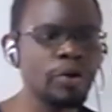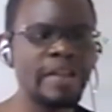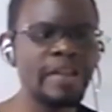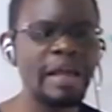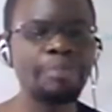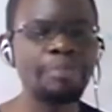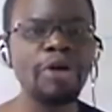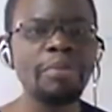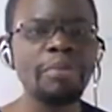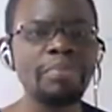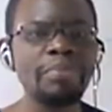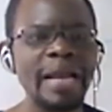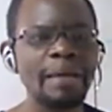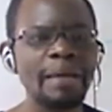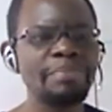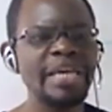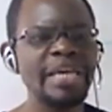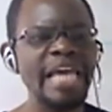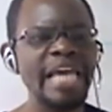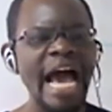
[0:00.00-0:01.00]
the
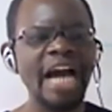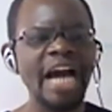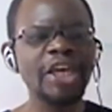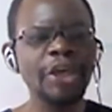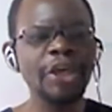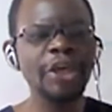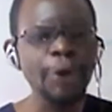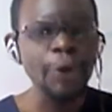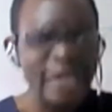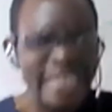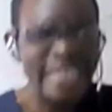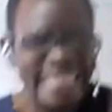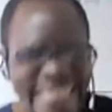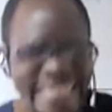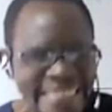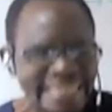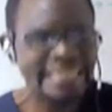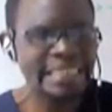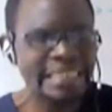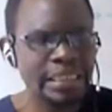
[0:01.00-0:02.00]
problem be
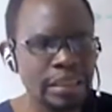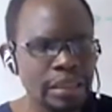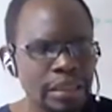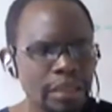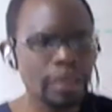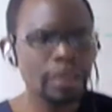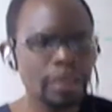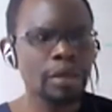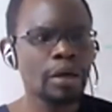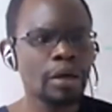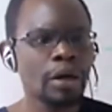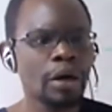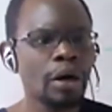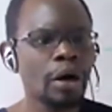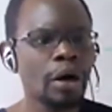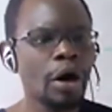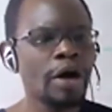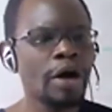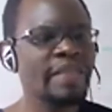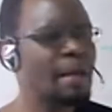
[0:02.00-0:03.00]
acute
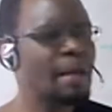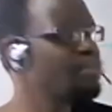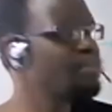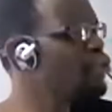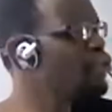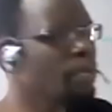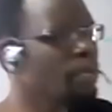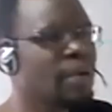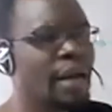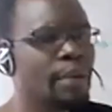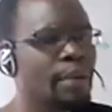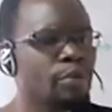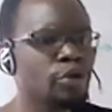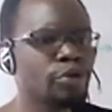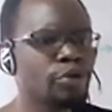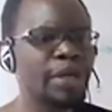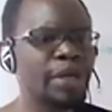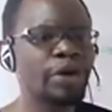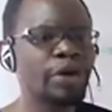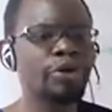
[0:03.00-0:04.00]
or the problem
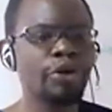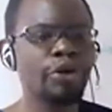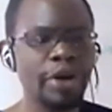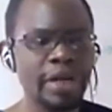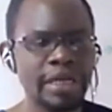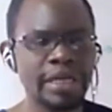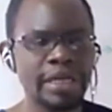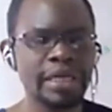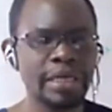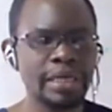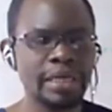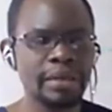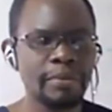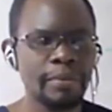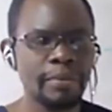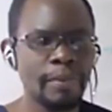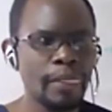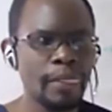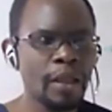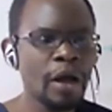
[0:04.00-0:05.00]
will be chronic?
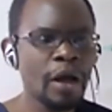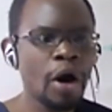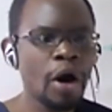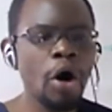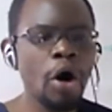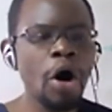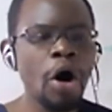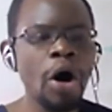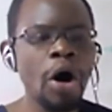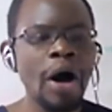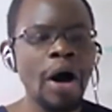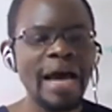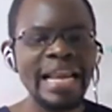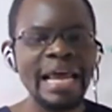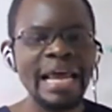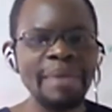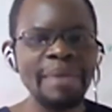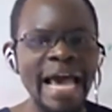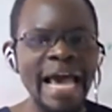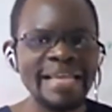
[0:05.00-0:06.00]
Or
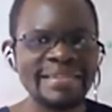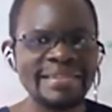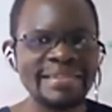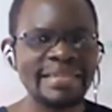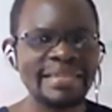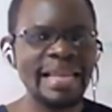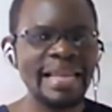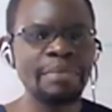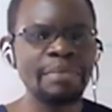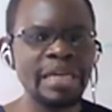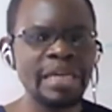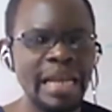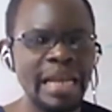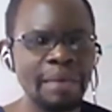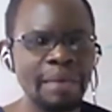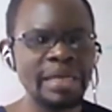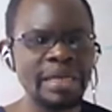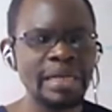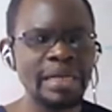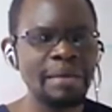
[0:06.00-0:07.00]
let
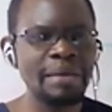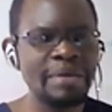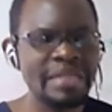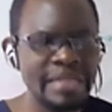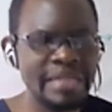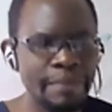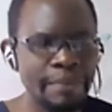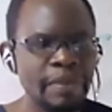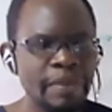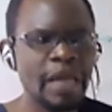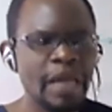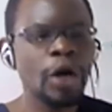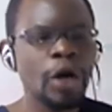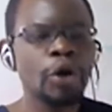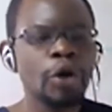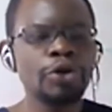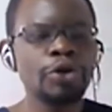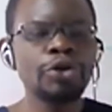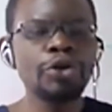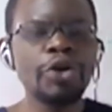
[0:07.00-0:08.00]
me say,
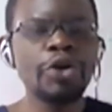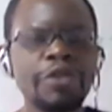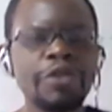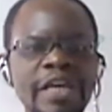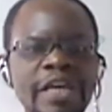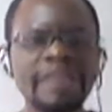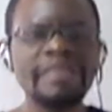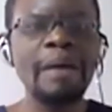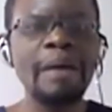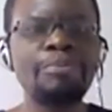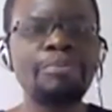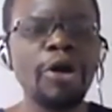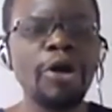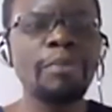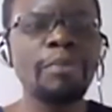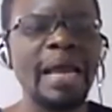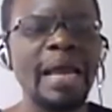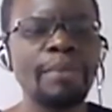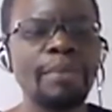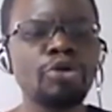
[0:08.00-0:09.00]
do you think the
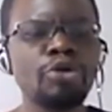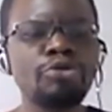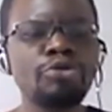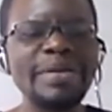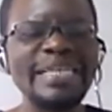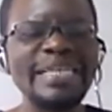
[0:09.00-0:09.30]
problem would be